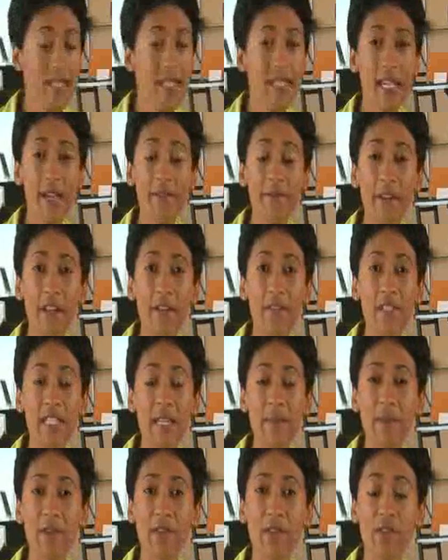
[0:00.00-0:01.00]
The same
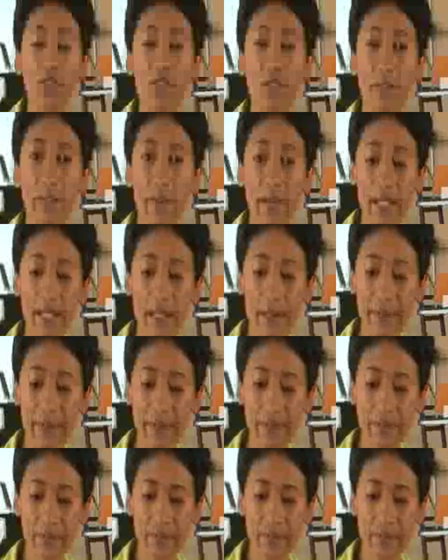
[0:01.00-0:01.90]
flavors coming through on the palate.